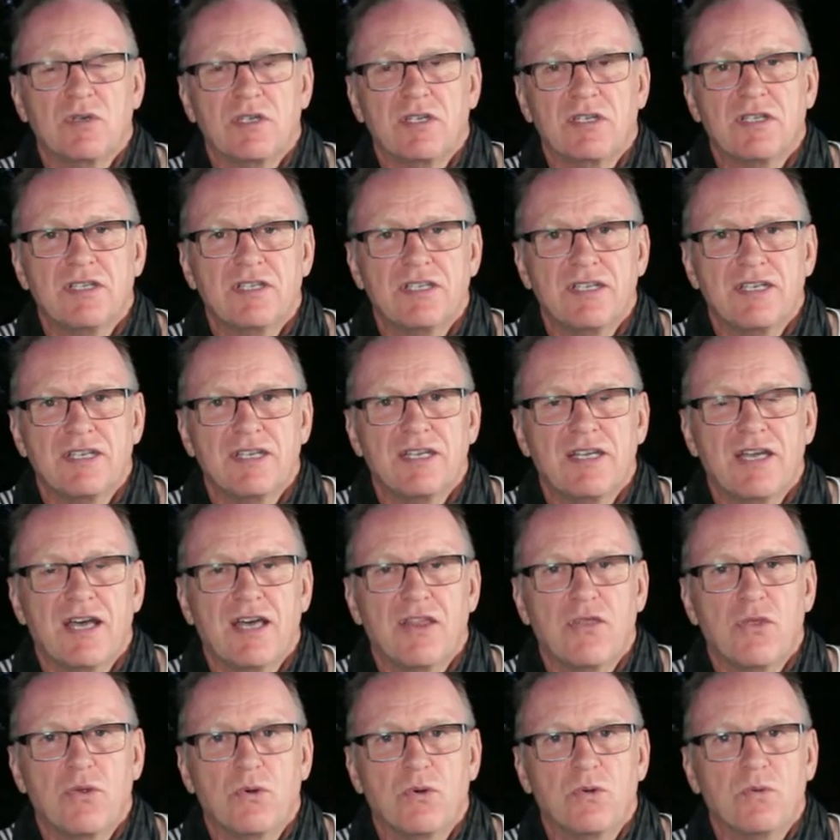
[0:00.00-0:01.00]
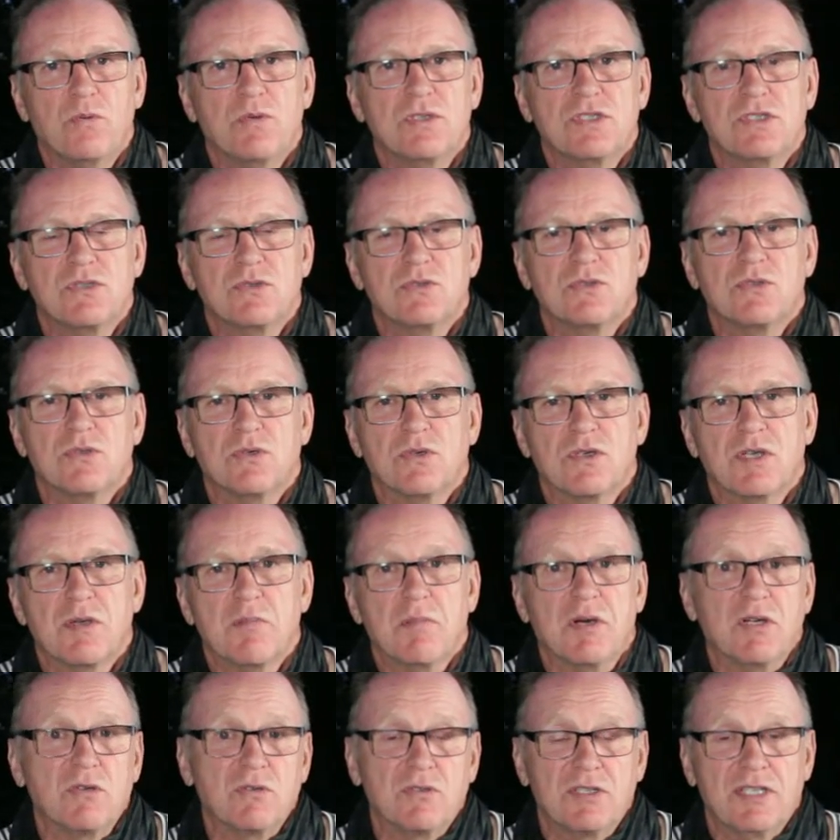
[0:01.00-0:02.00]
and I thought we should talk
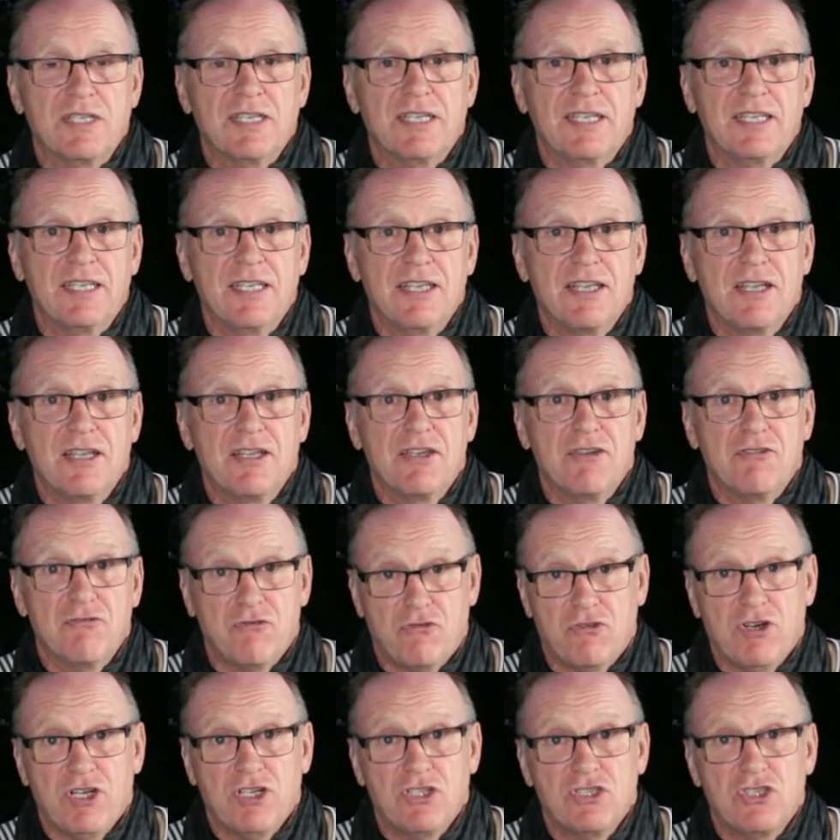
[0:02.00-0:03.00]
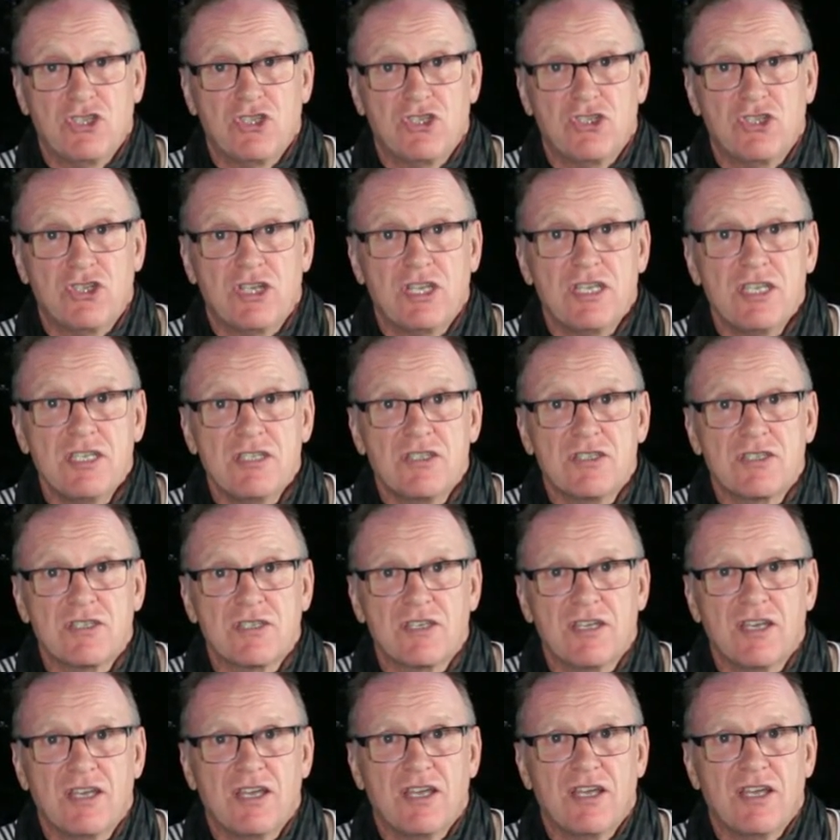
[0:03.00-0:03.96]
about a French cheese.